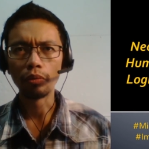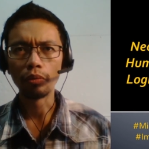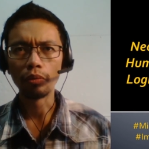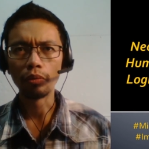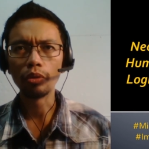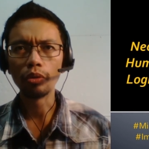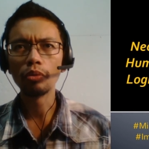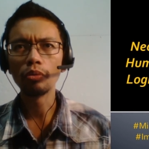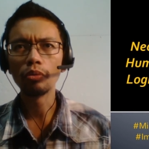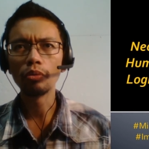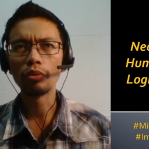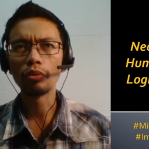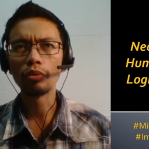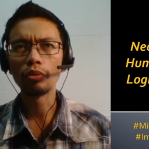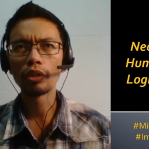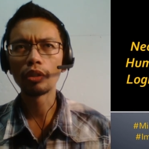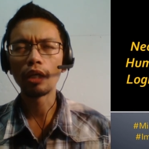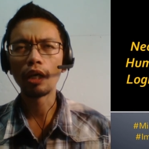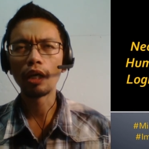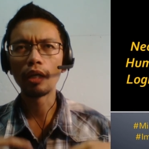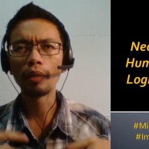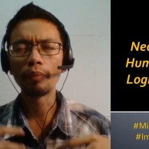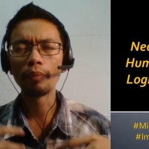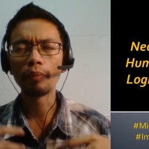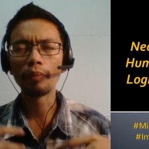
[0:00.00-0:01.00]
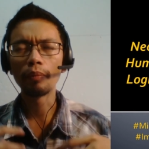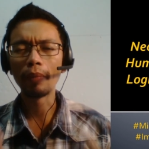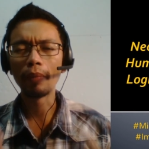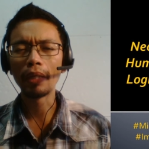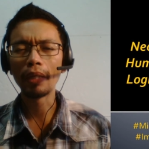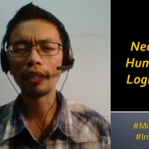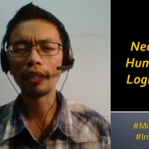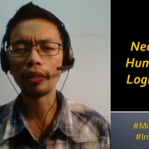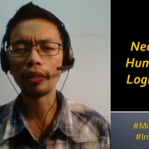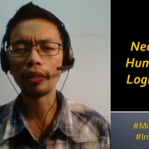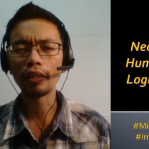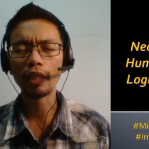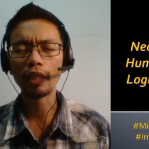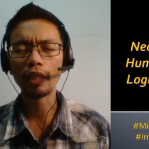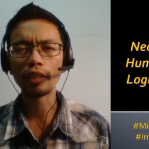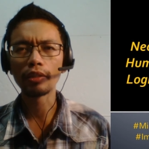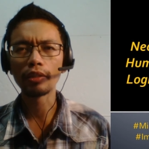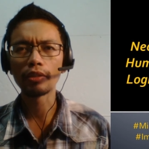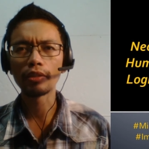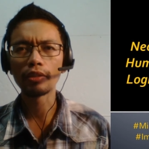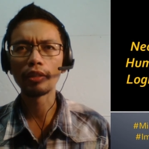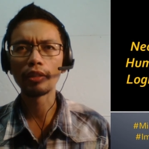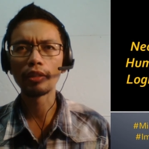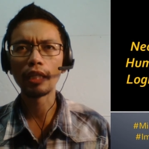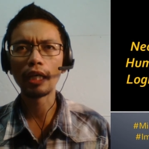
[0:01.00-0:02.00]
there are many
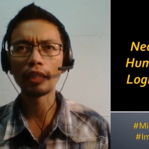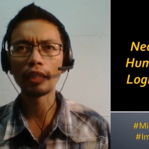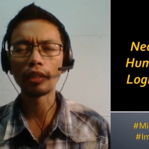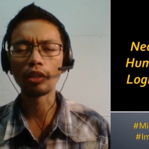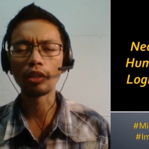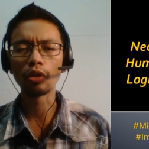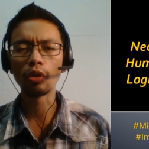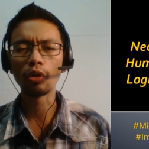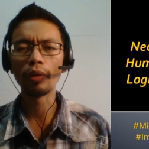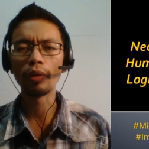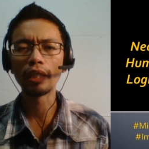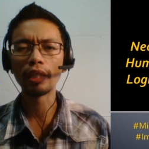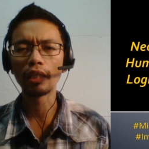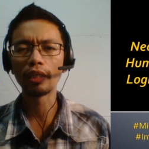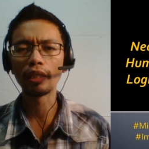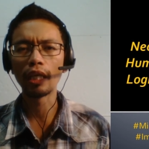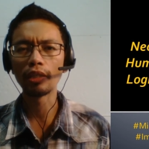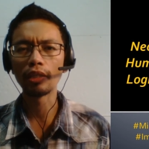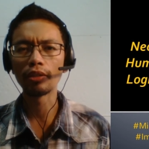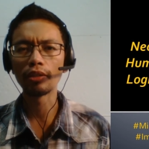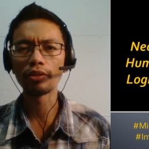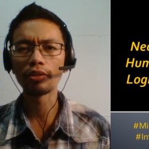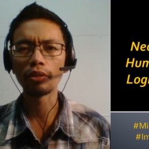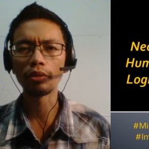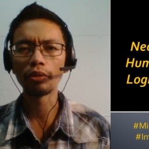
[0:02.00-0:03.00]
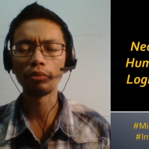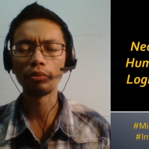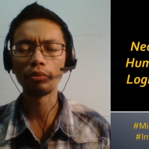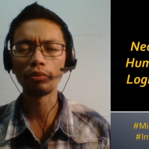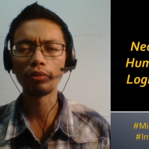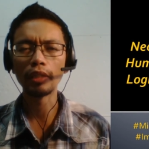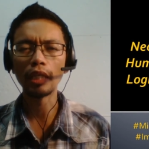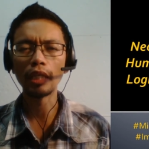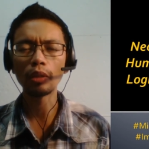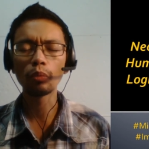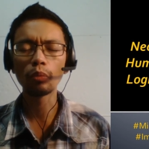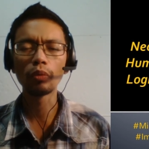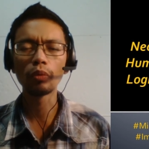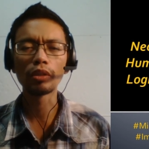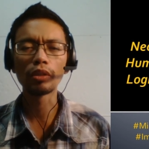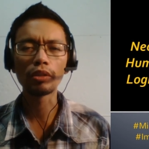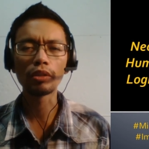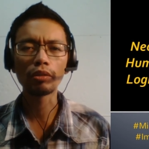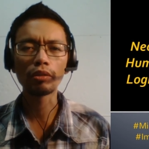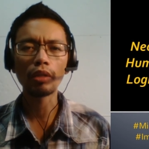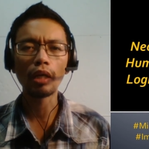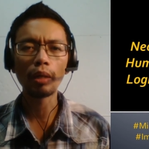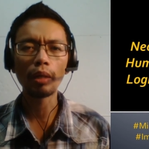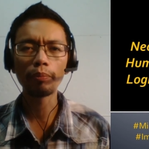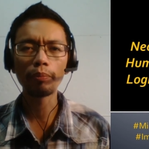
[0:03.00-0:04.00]
things that are going against you that will
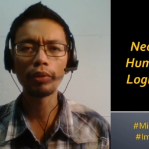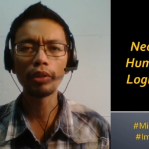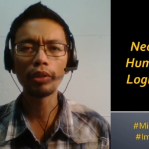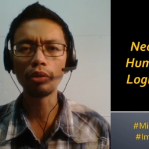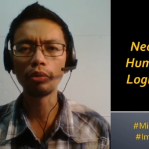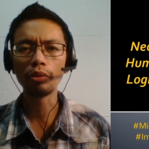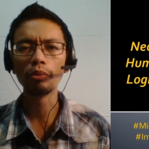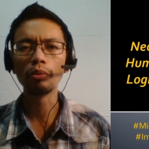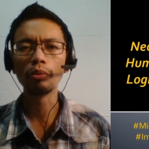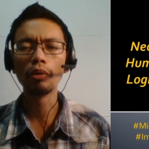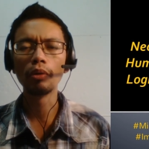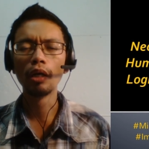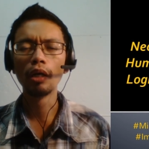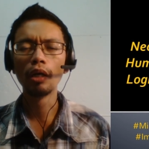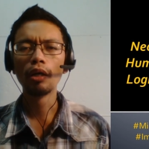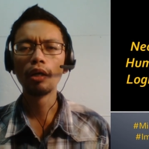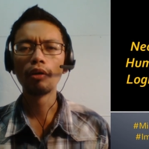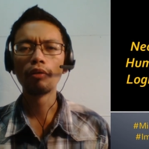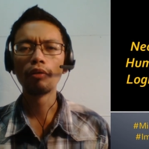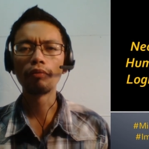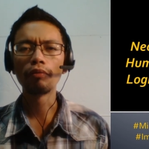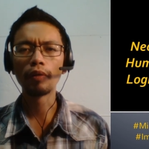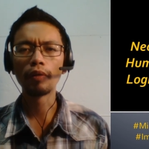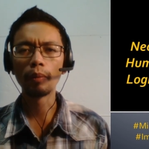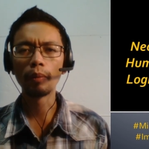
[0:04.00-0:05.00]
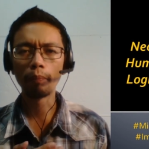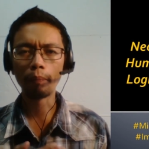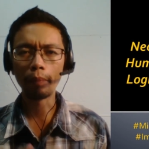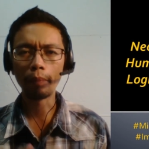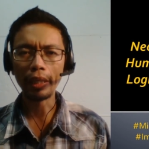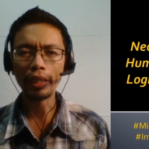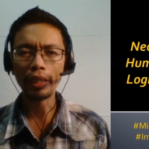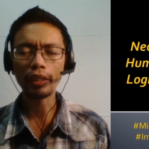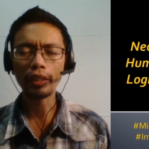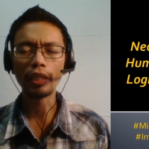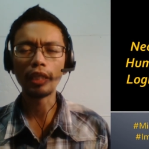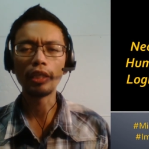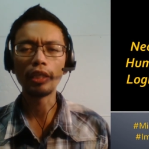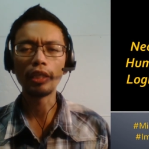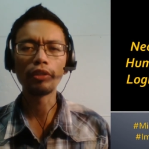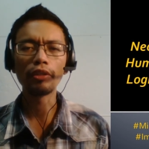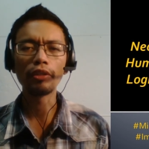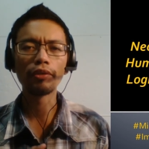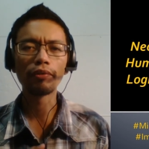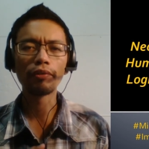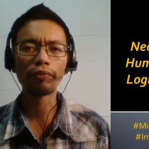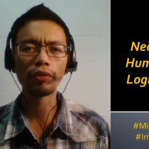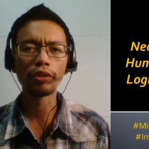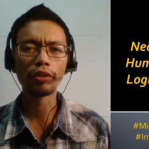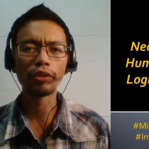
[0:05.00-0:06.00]
stop you from making
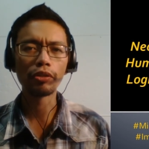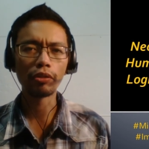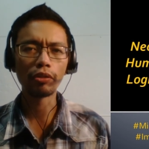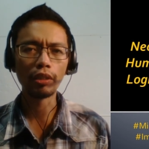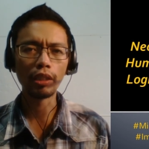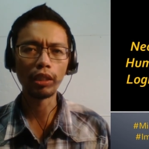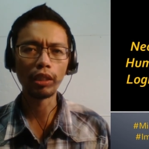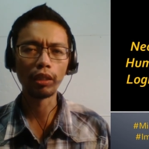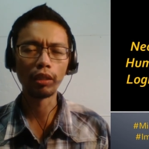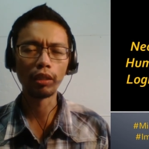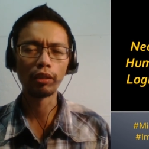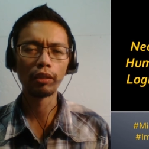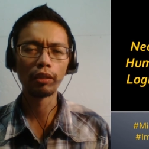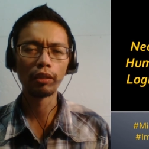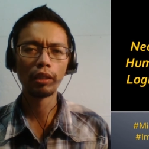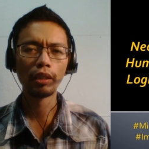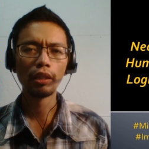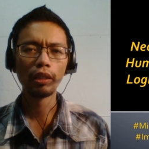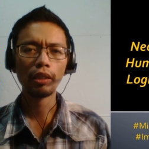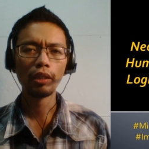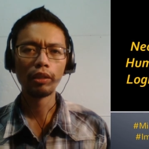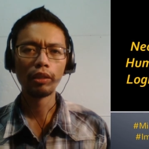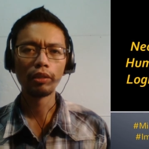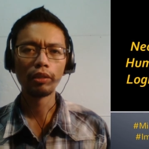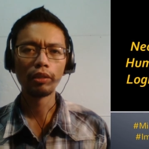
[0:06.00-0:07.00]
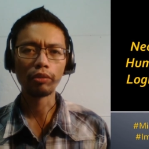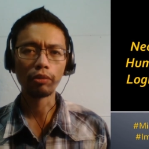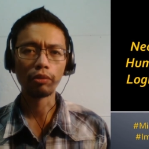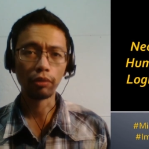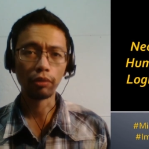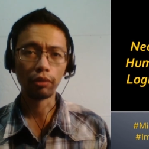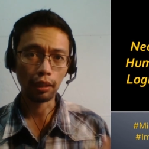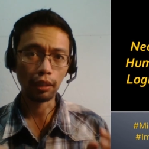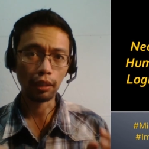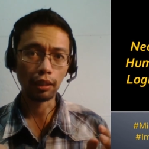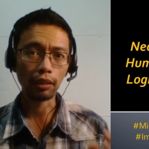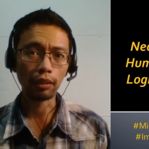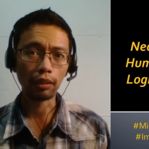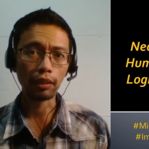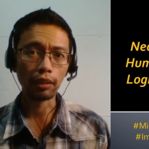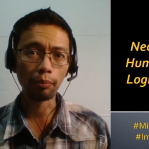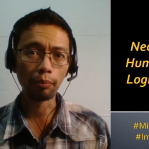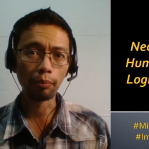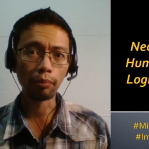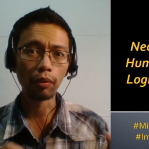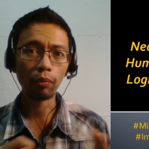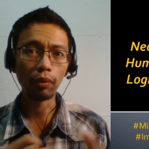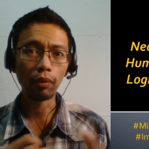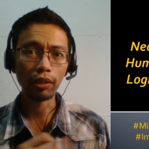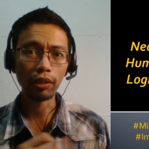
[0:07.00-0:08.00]
your first deal. So
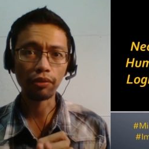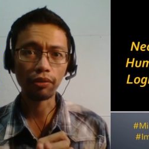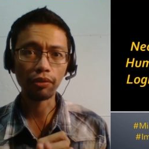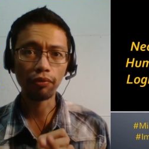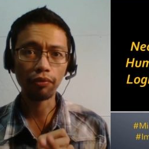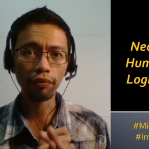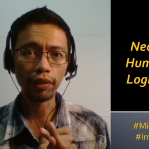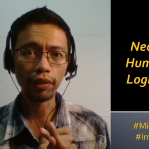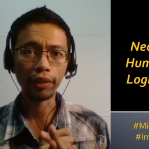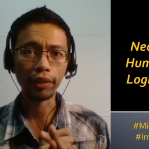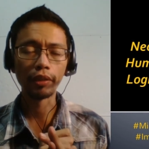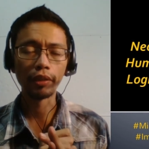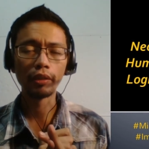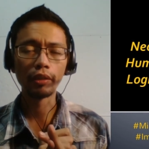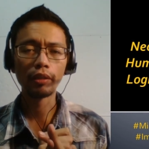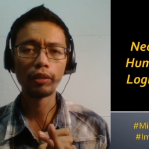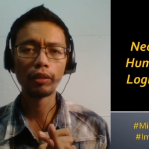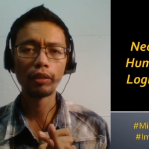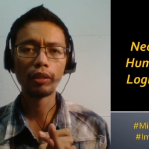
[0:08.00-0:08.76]
number one is fear.